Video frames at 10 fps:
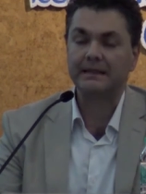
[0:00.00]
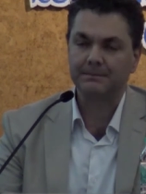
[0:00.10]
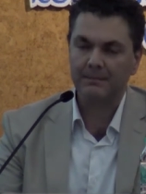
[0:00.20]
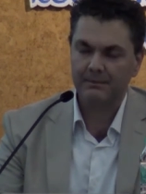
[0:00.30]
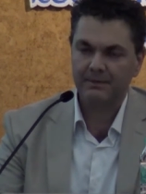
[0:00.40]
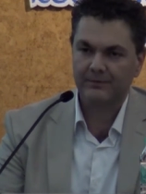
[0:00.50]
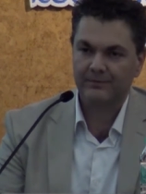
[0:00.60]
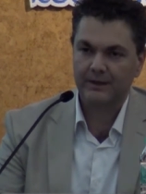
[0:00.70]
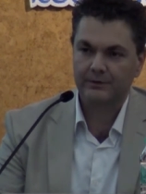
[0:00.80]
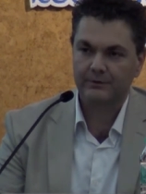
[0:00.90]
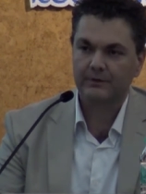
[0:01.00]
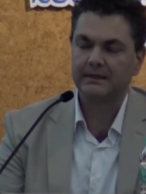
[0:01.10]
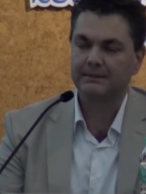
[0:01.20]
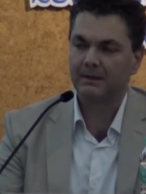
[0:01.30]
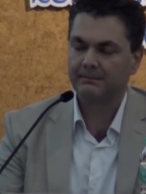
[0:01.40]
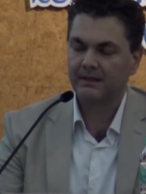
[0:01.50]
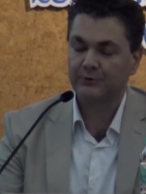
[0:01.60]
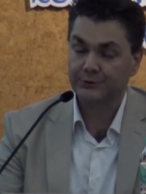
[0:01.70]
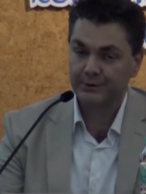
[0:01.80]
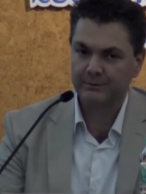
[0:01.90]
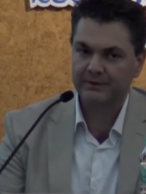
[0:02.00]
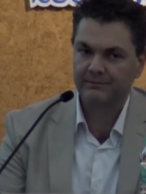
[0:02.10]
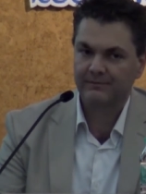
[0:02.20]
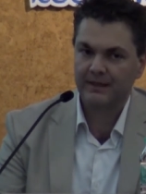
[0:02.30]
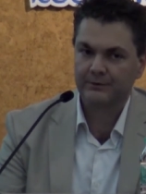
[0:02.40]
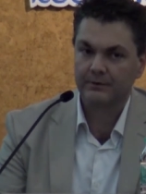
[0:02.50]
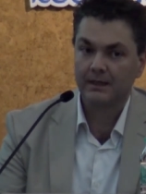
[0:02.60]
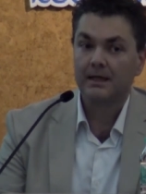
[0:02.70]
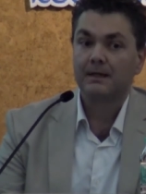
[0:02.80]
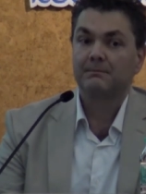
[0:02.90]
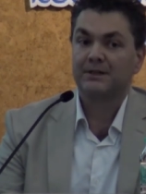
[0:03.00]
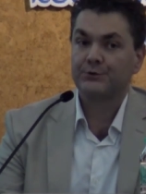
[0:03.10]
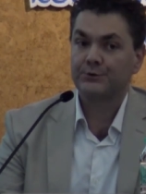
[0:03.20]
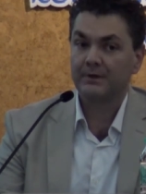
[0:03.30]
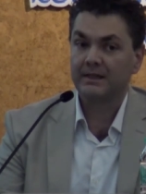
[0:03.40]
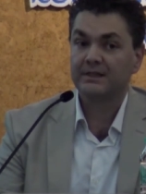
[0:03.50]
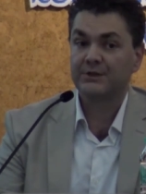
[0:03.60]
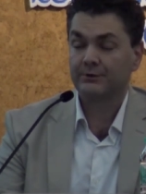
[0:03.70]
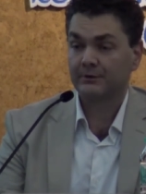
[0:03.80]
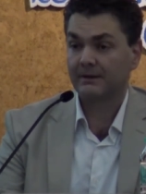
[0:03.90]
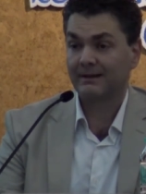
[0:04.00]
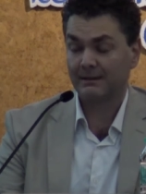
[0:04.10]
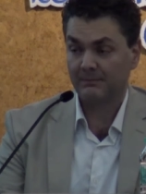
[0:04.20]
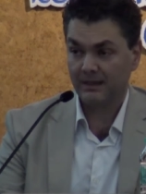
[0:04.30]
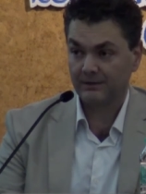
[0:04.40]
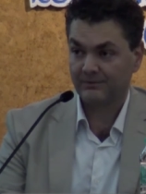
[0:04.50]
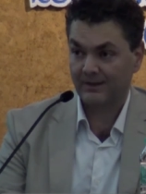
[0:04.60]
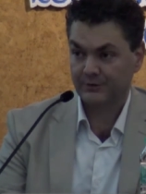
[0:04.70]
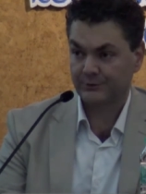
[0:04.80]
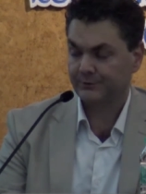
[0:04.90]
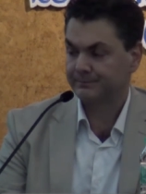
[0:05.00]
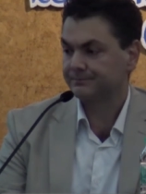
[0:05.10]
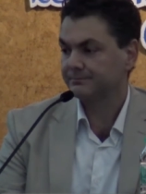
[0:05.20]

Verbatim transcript: It may be a factor, it may be a contributive factor, but surely it's not the main factor